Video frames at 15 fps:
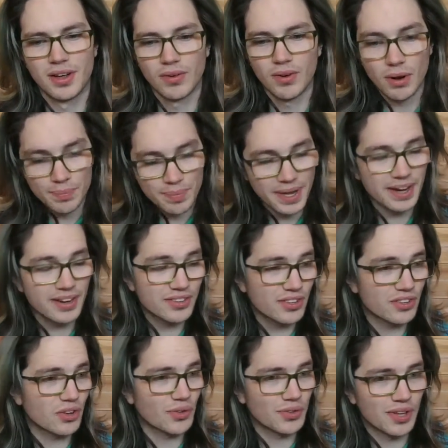Well, pigs
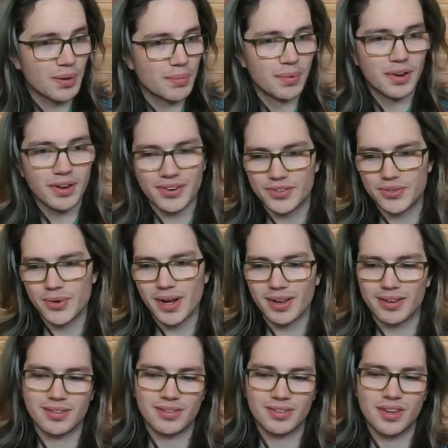are so similar to
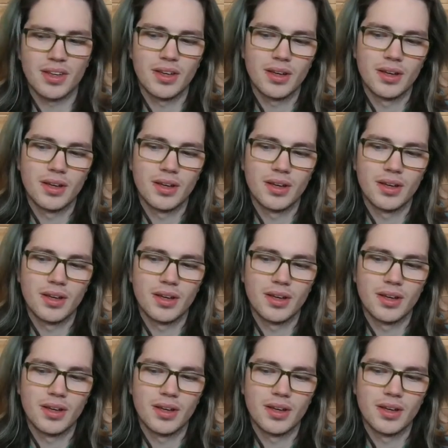us.